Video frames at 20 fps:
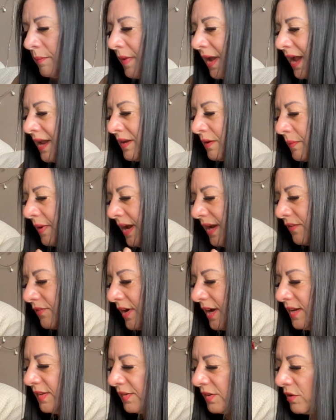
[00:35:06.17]
Anyway,
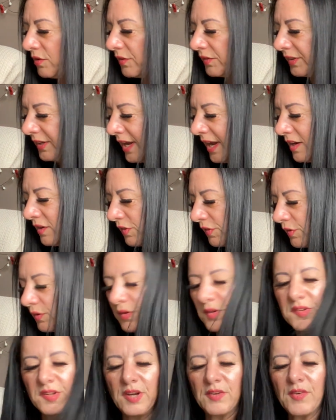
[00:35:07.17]
right, so you've got the King of
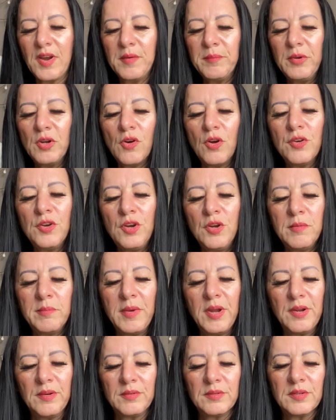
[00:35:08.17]
Swords here, right? We've got new
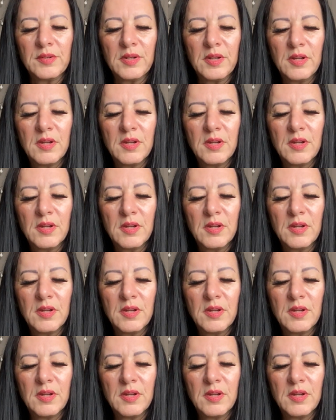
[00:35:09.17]
moon.